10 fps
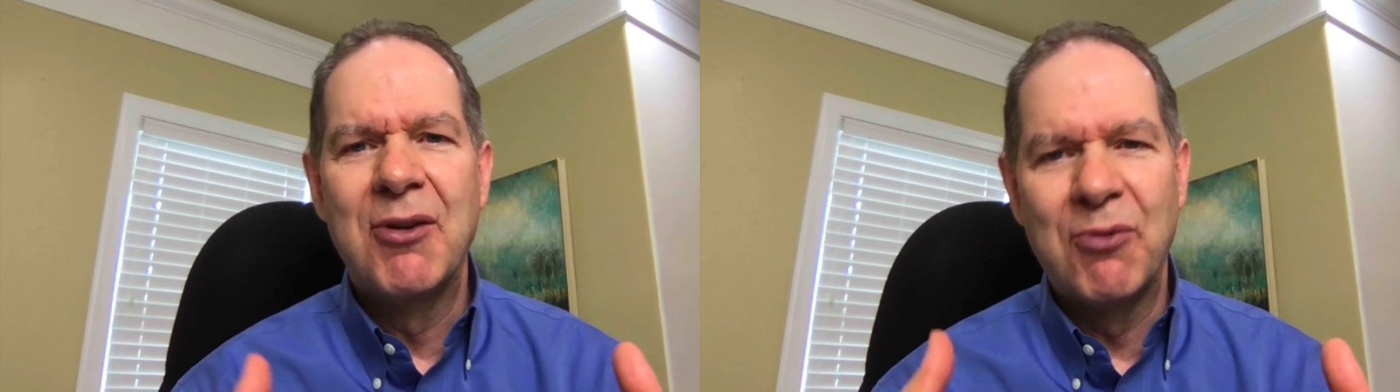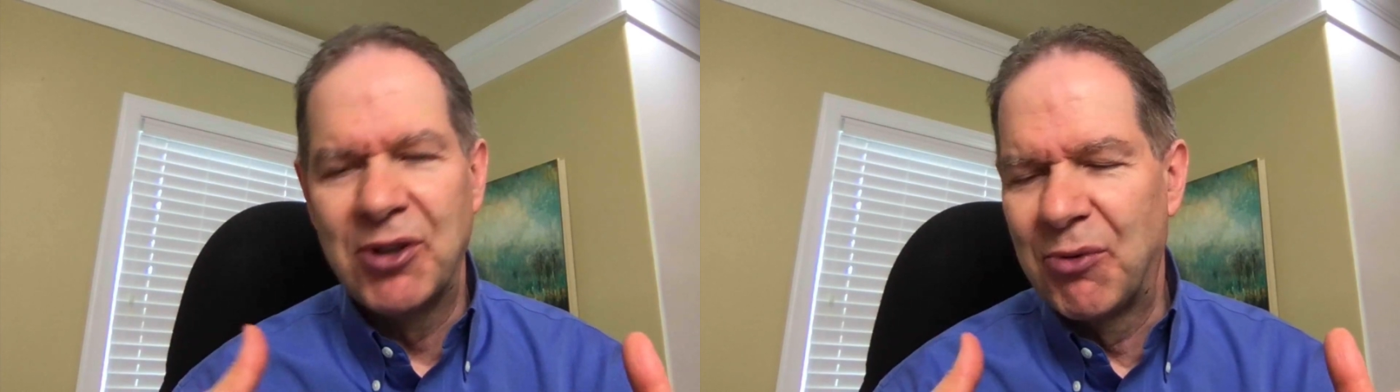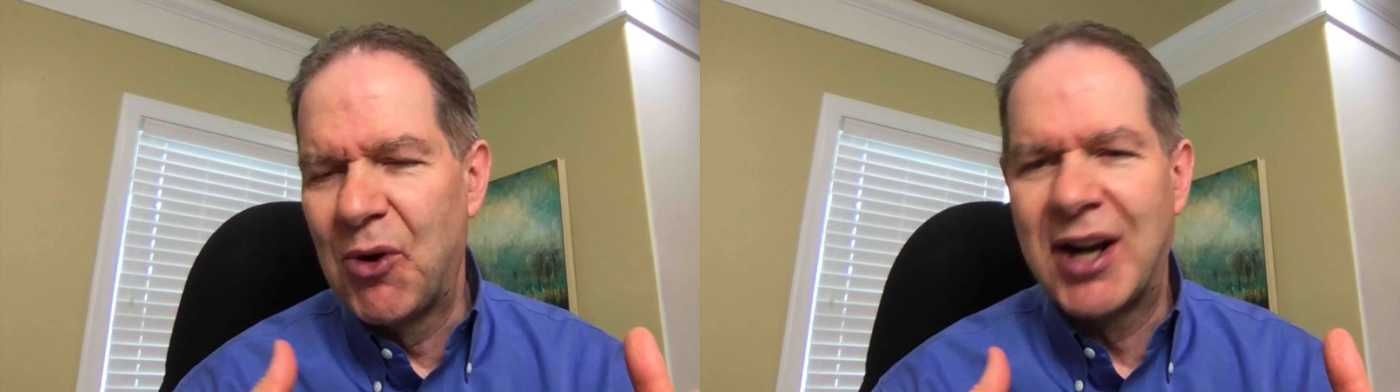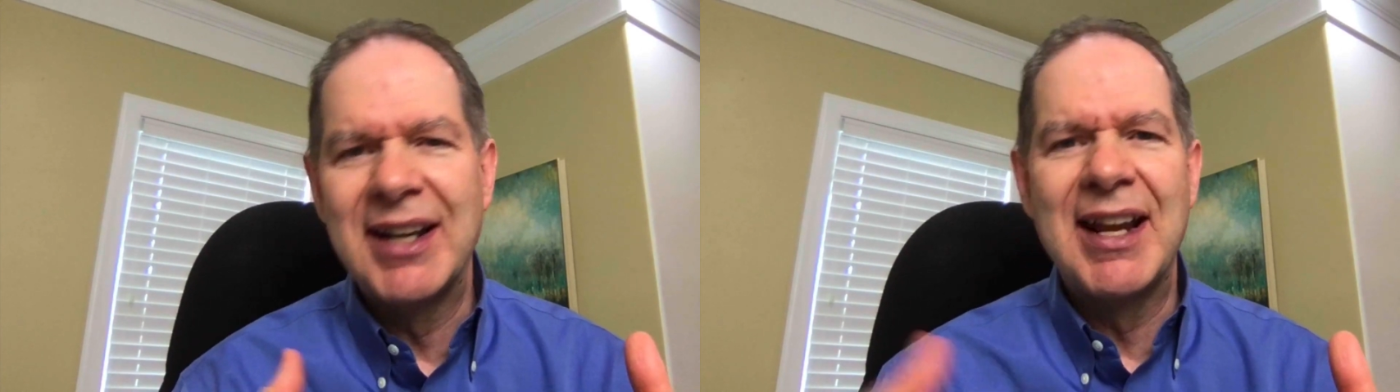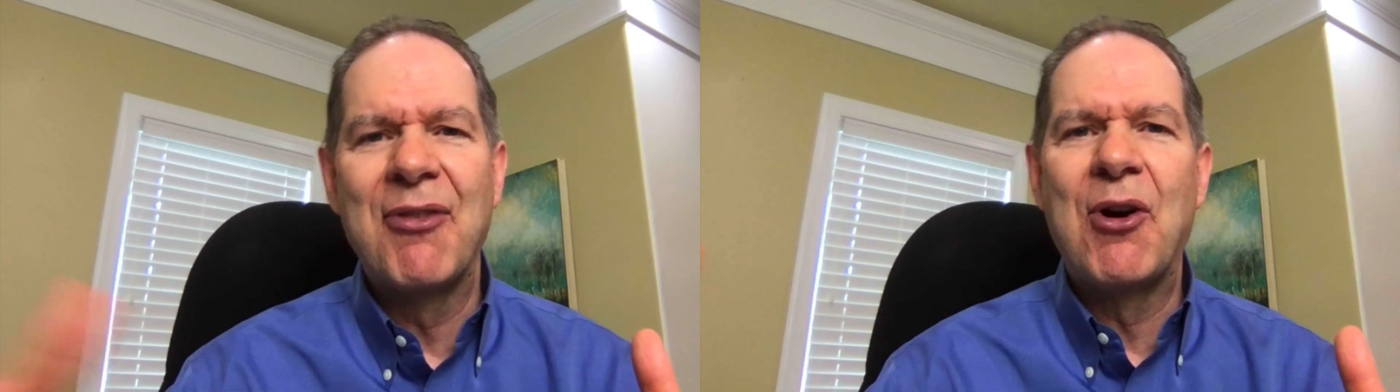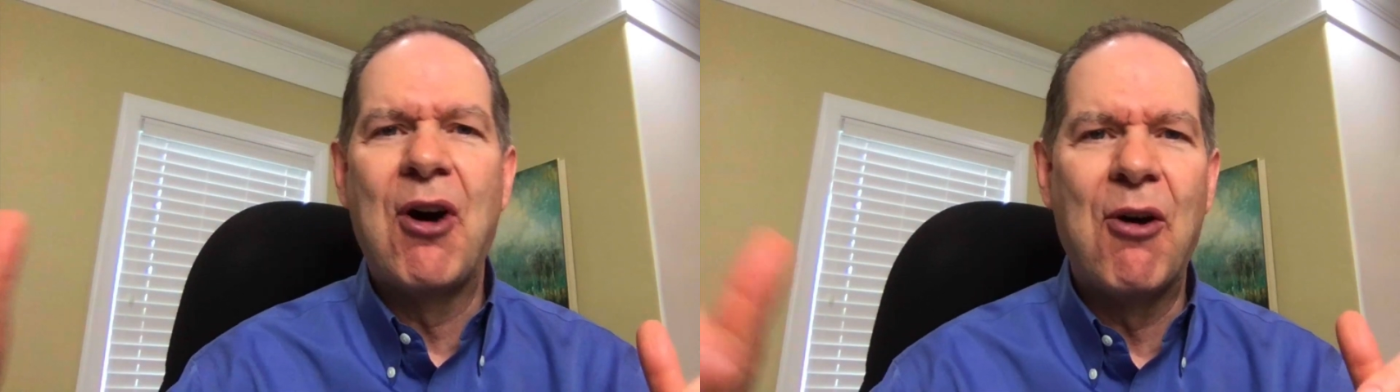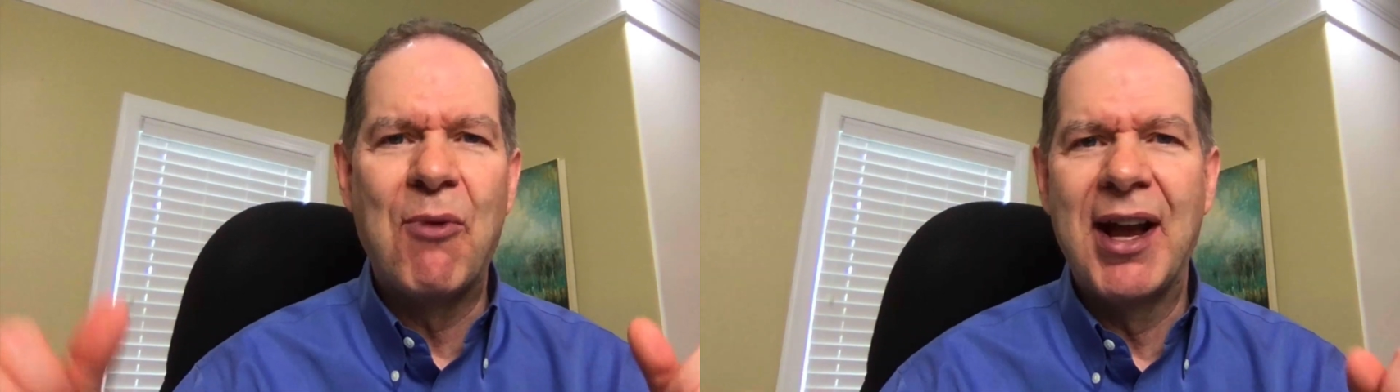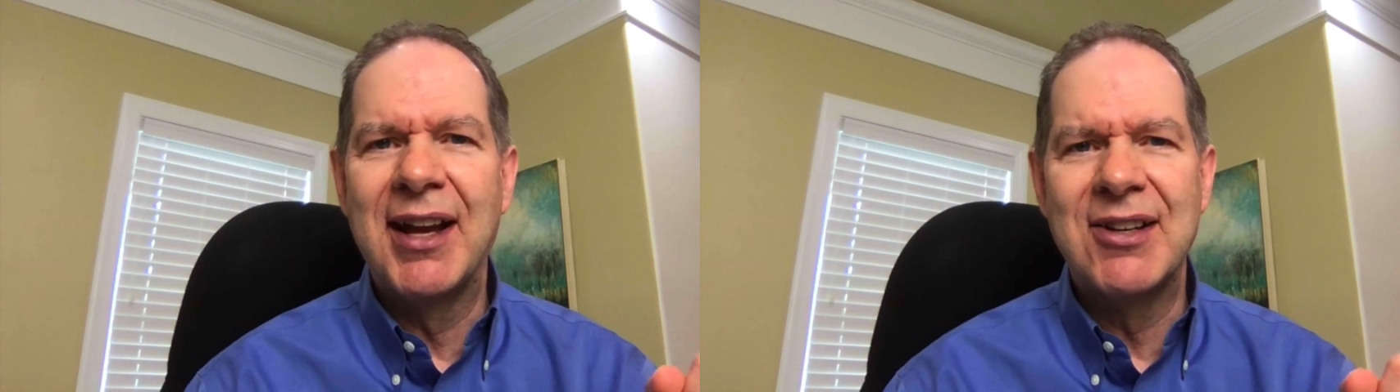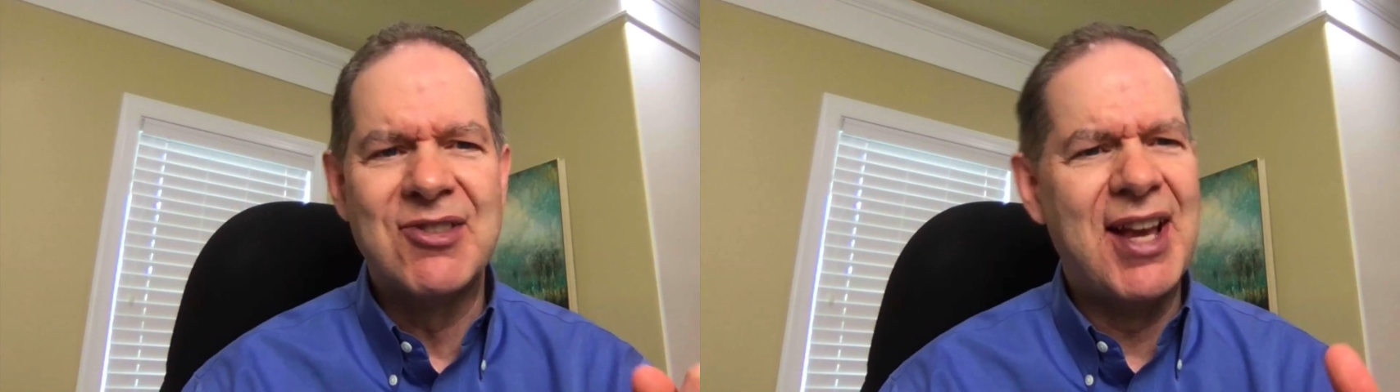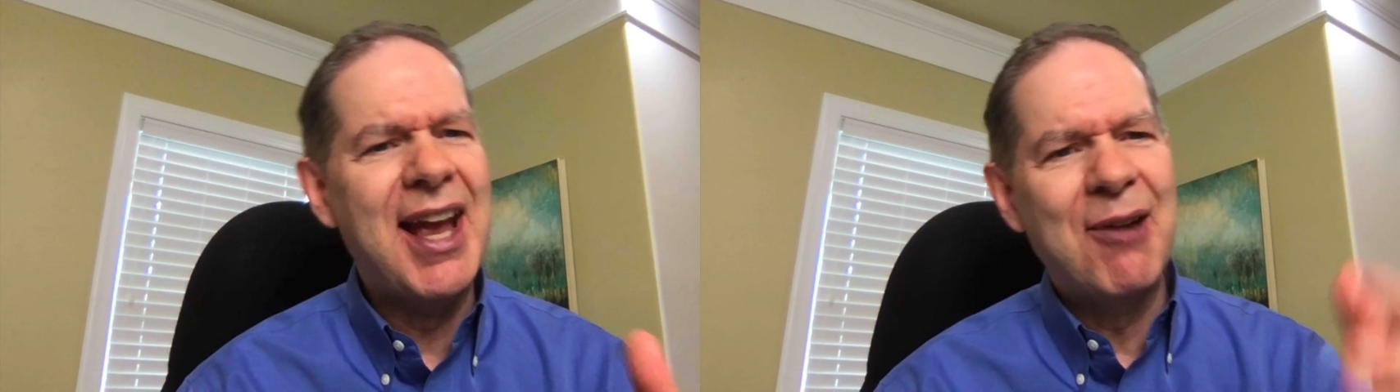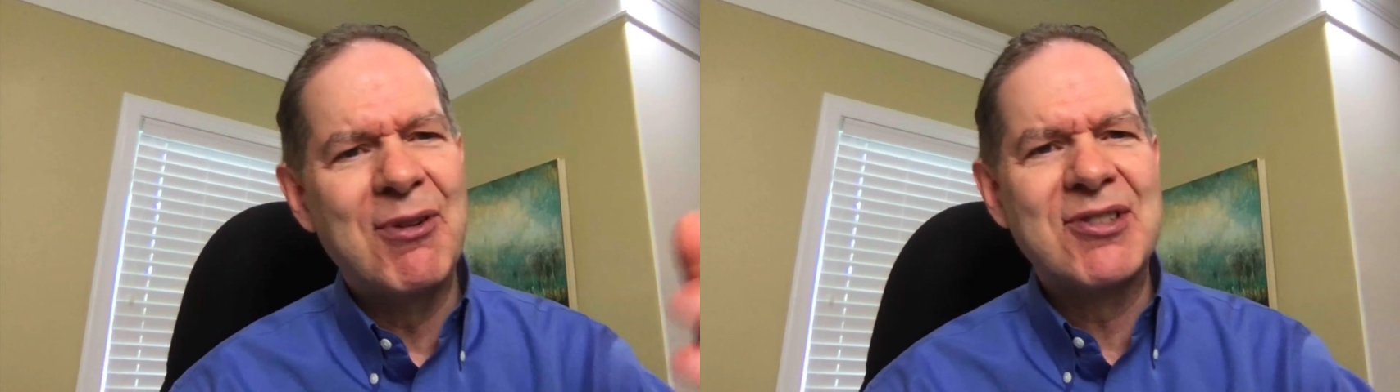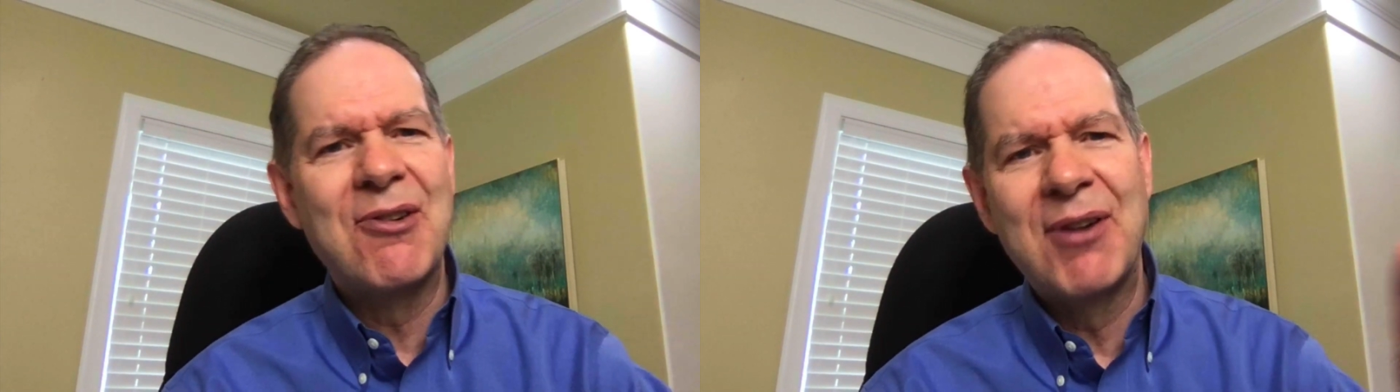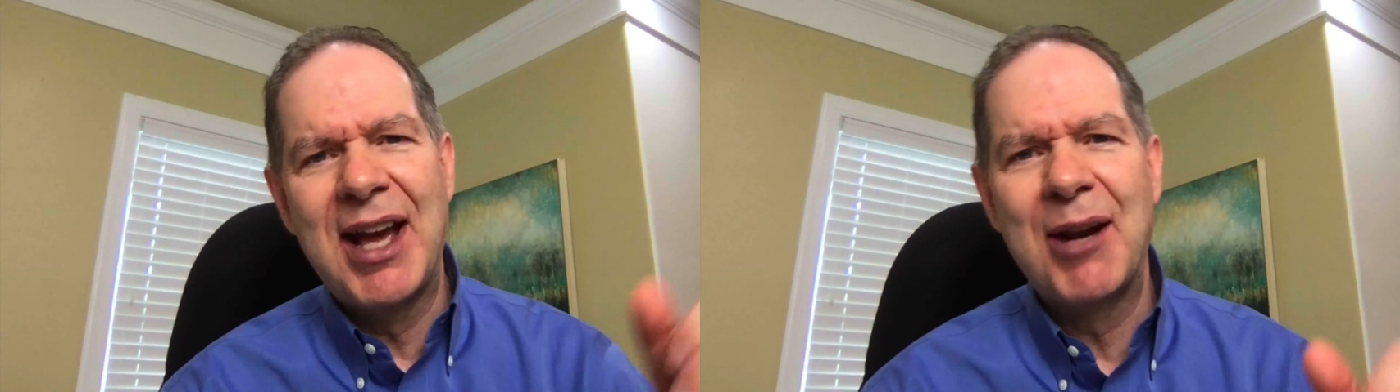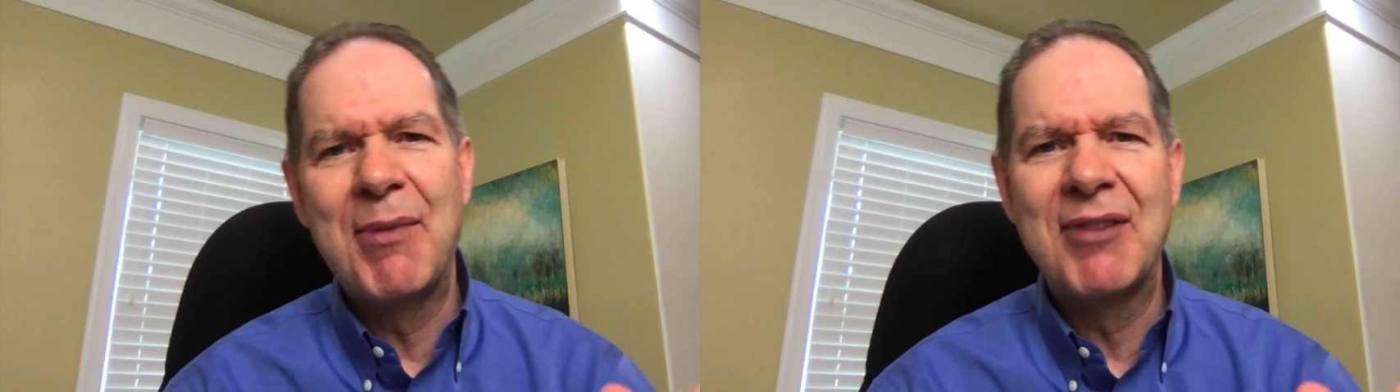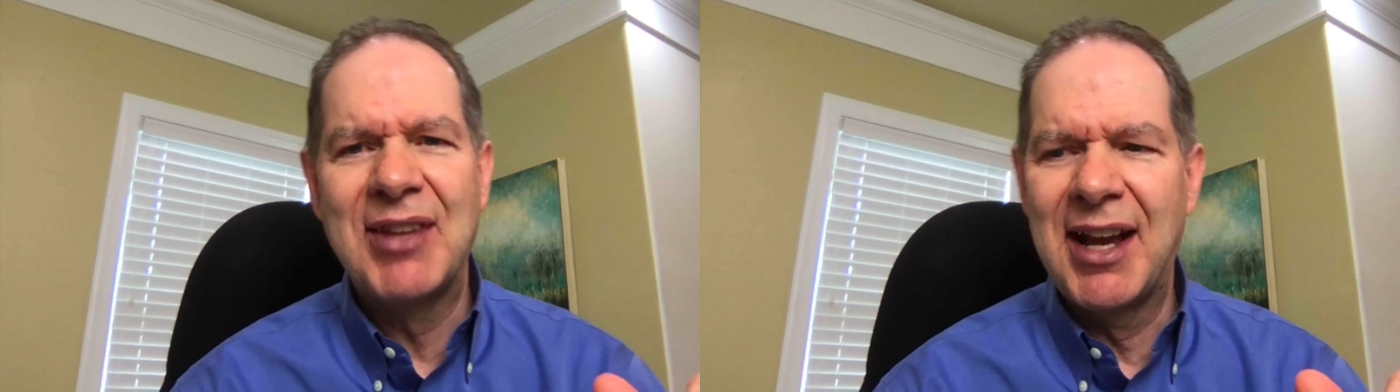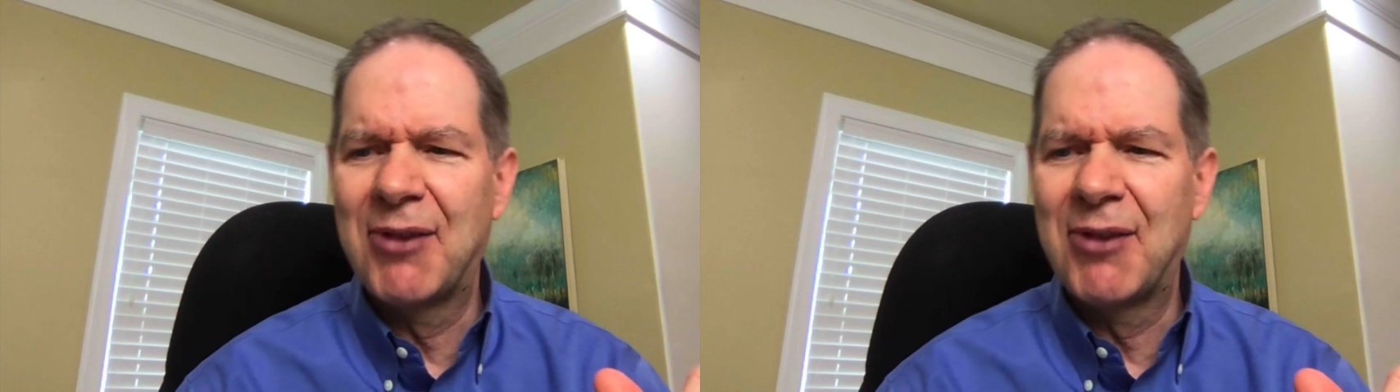You're walking down the hallway and just, hey, what's going on about that?